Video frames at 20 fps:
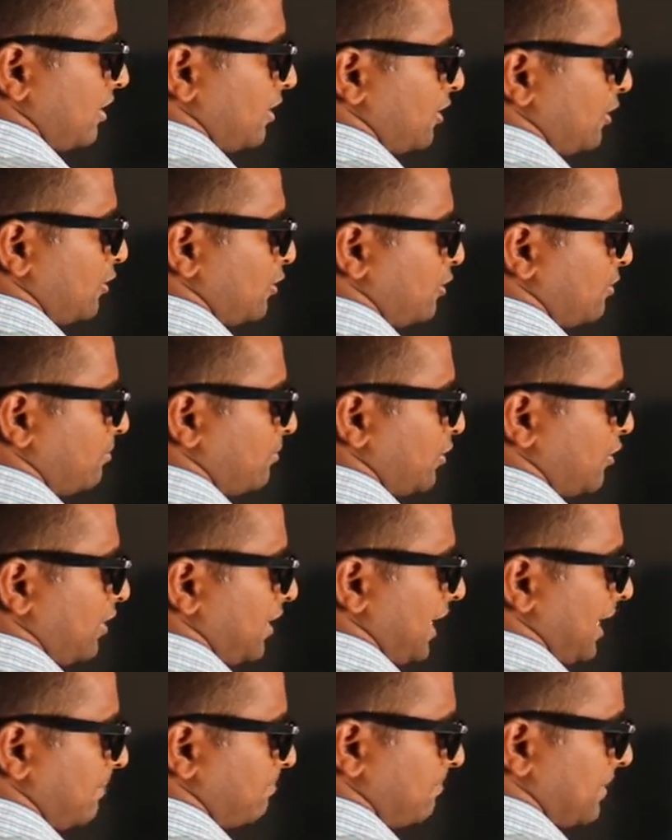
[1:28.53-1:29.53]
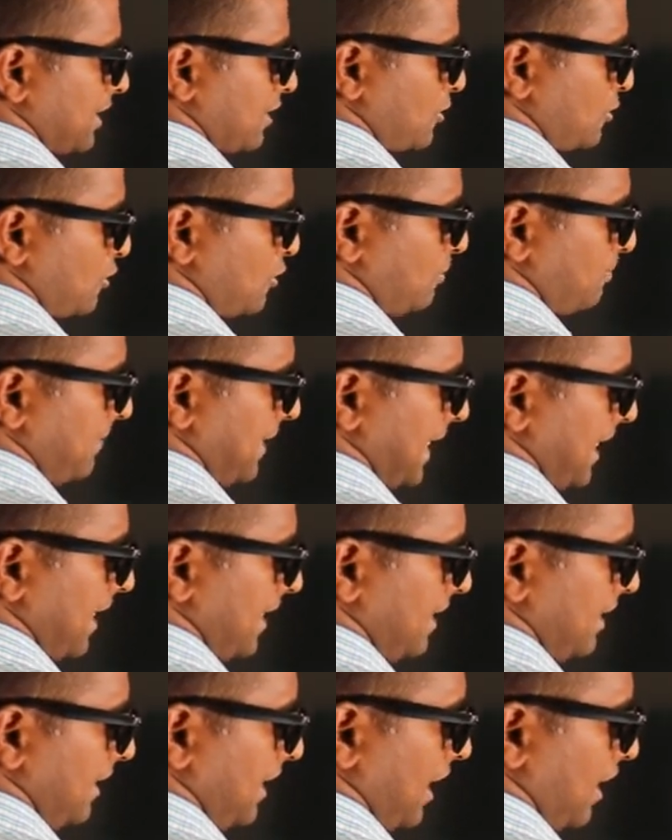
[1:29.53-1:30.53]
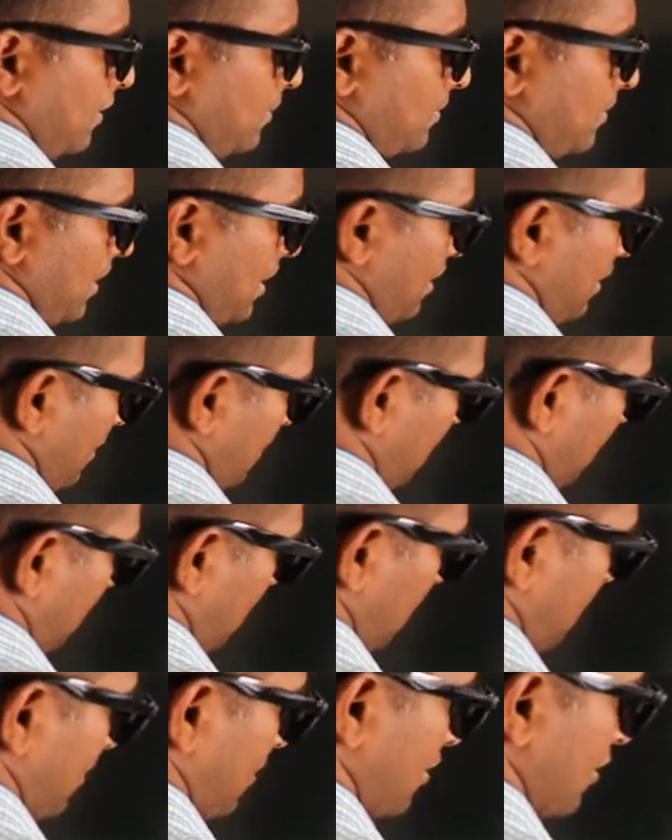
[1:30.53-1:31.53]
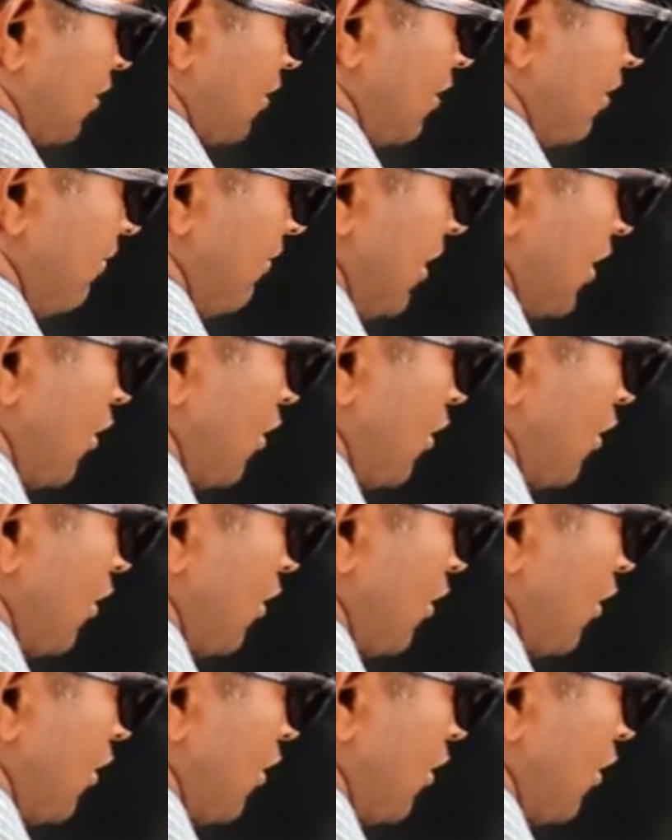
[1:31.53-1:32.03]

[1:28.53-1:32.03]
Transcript: No more numbers to bring it down, so we